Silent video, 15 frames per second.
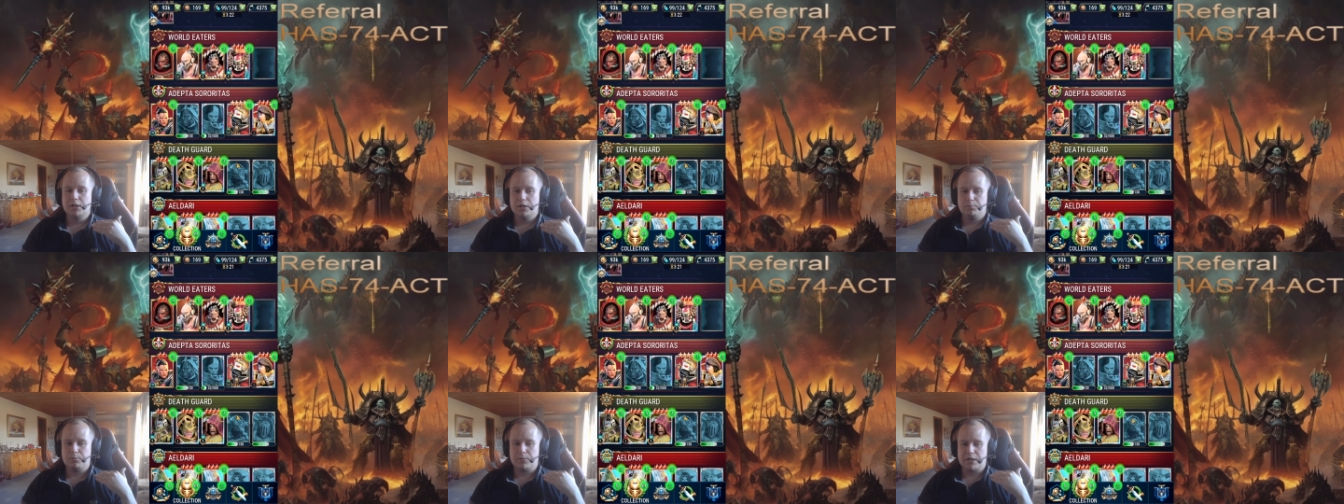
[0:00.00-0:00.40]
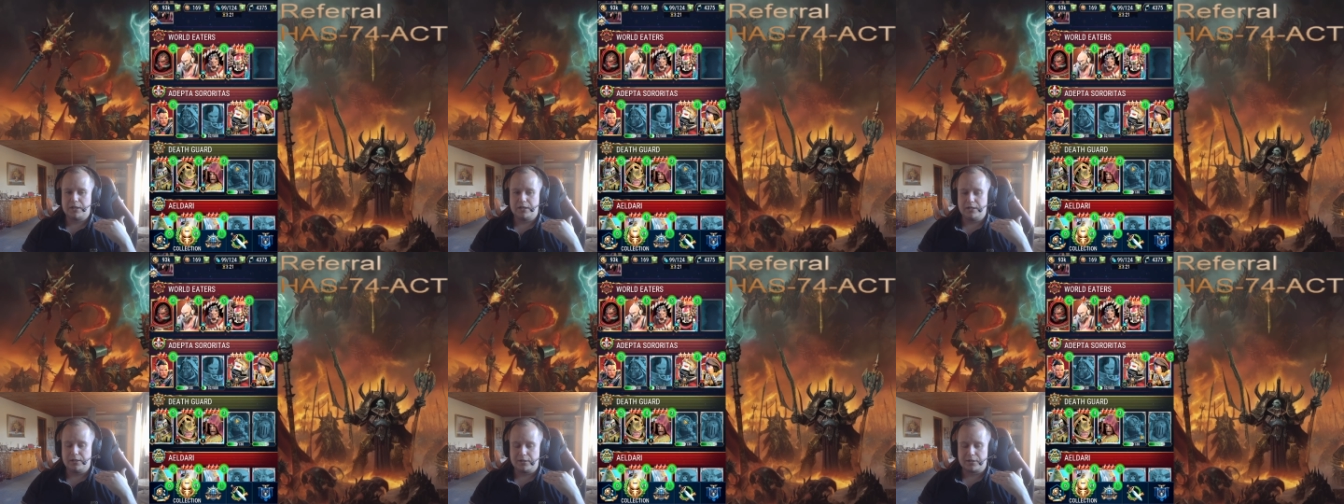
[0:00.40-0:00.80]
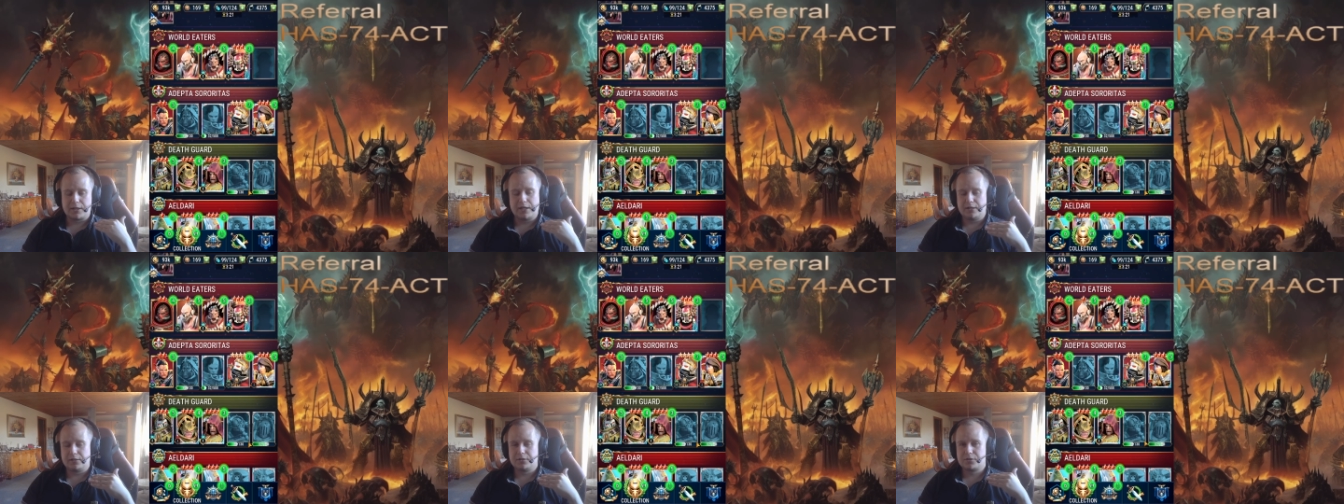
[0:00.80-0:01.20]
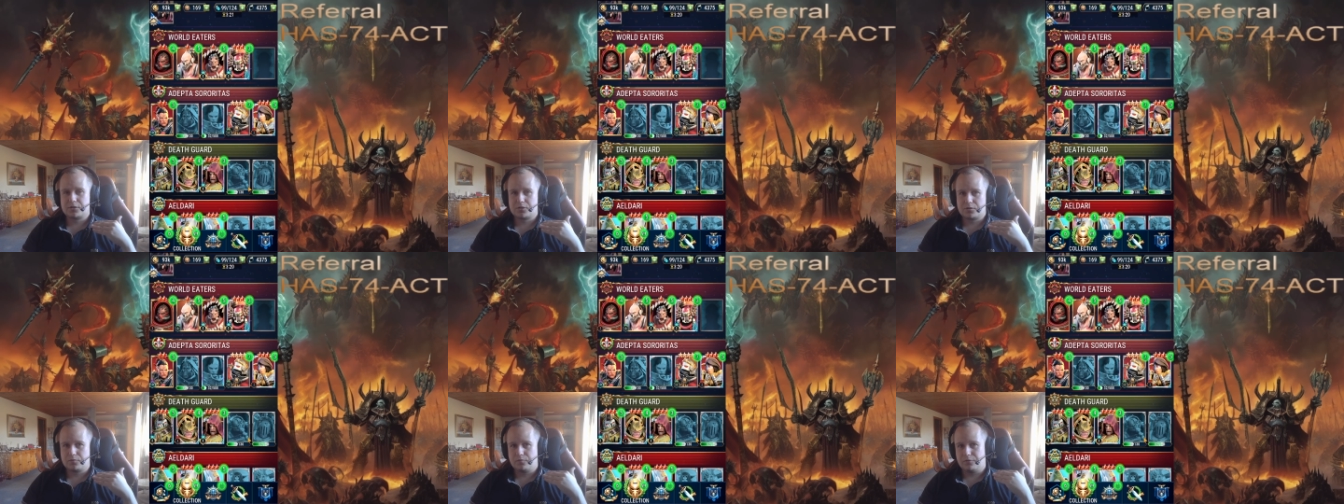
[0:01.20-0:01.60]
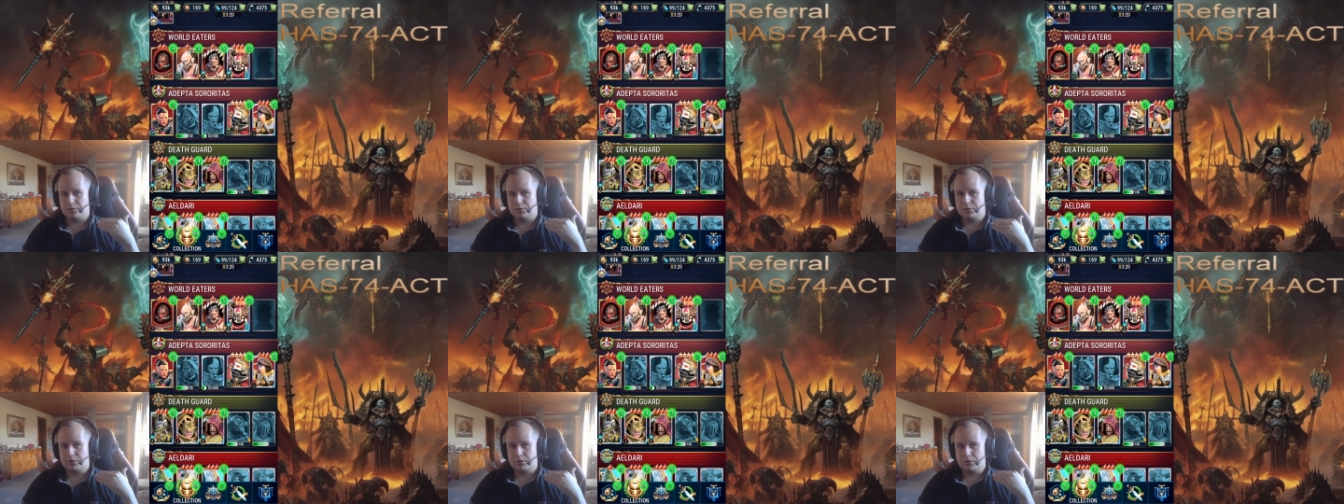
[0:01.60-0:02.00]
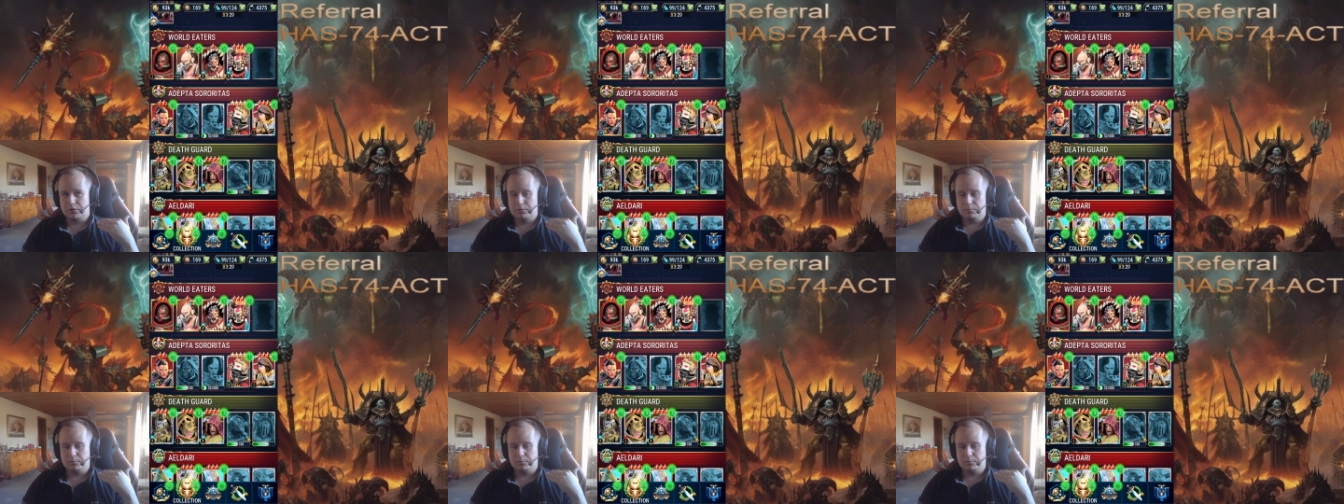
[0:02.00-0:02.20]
My chaos for